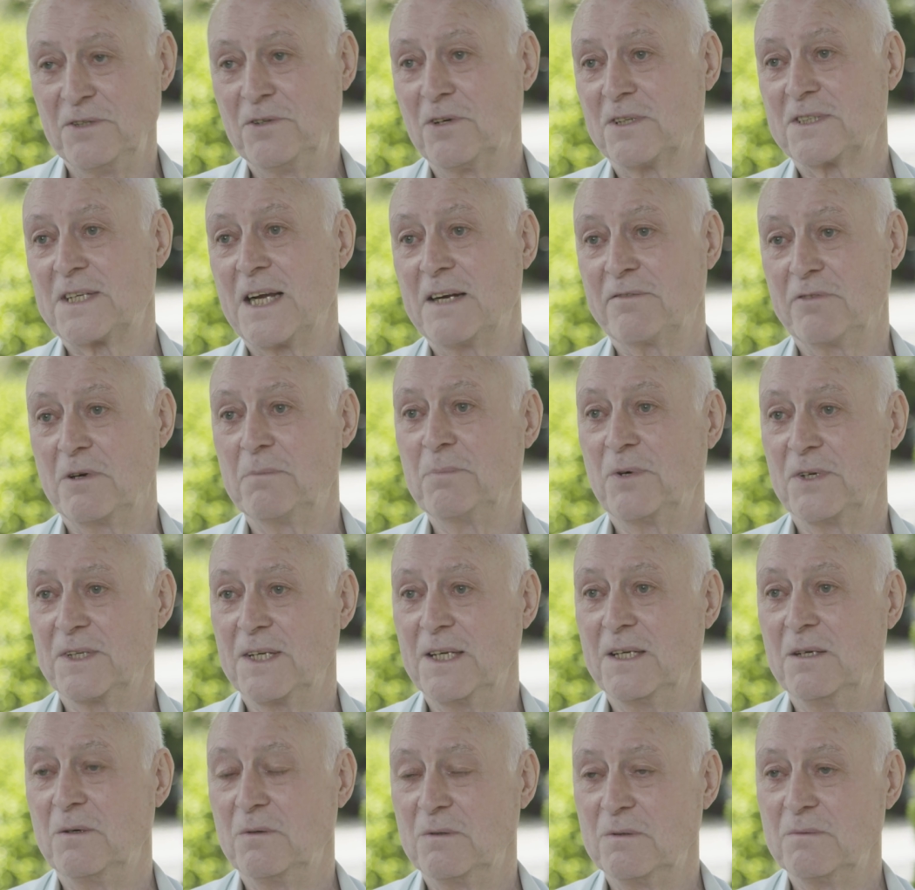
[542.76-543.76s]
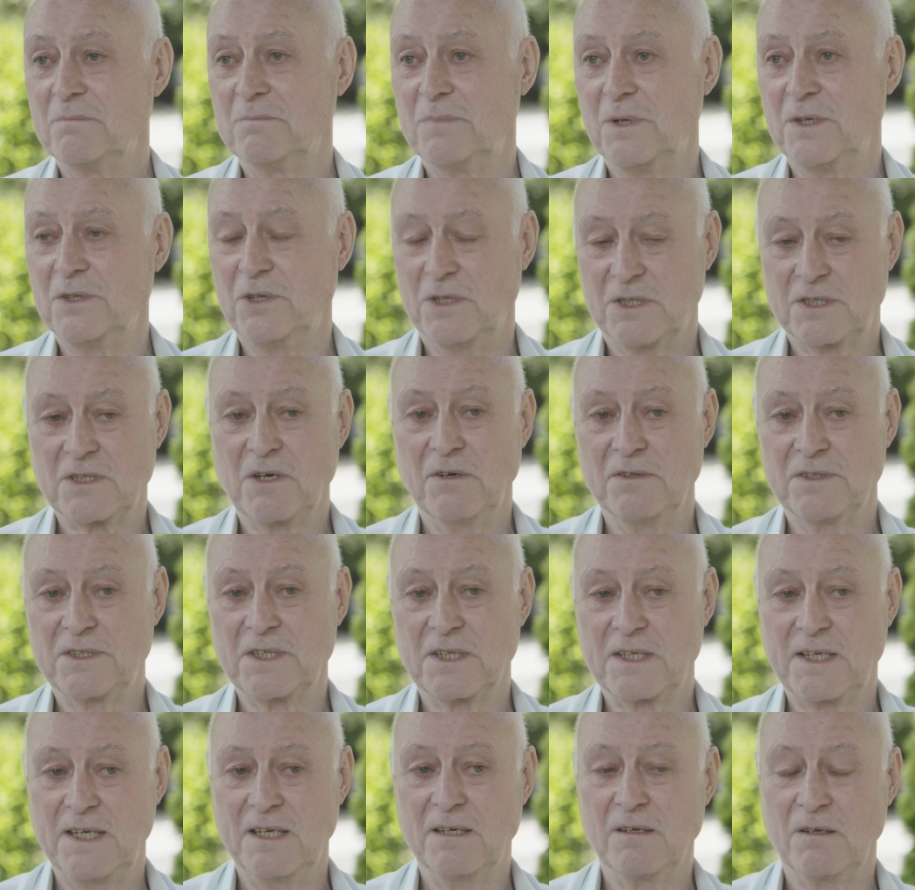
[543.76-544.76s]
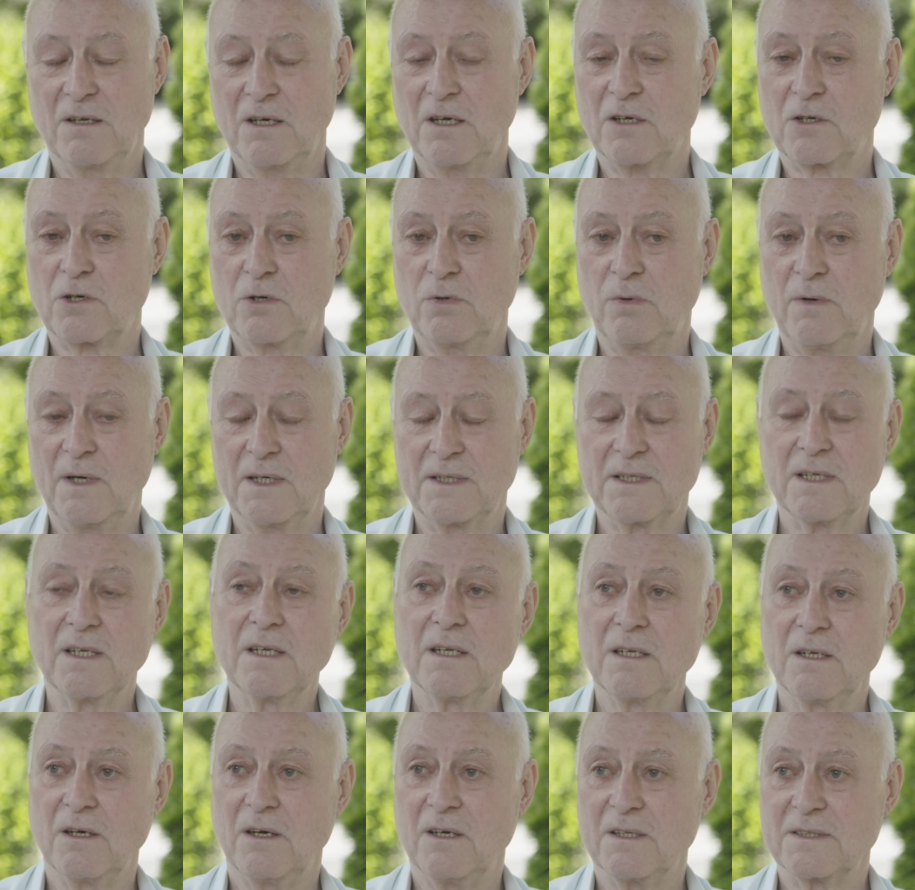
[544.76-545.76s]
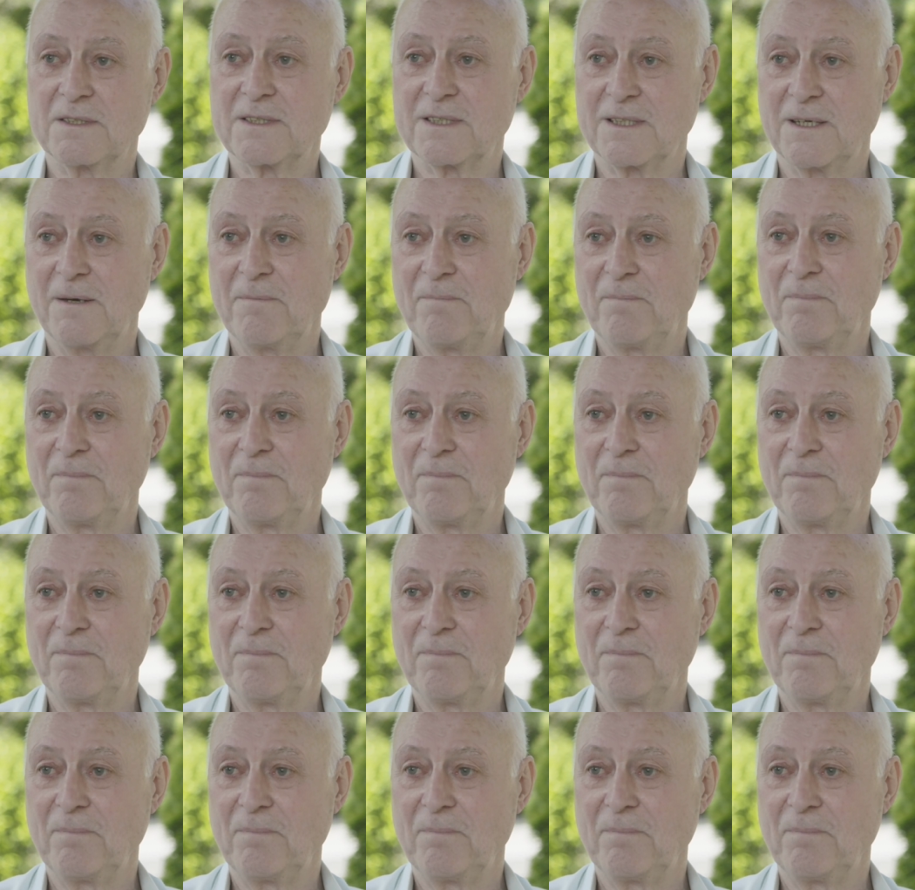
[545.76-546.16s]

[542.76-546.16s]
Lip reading: not everybody, but it's going to kill quite a lot.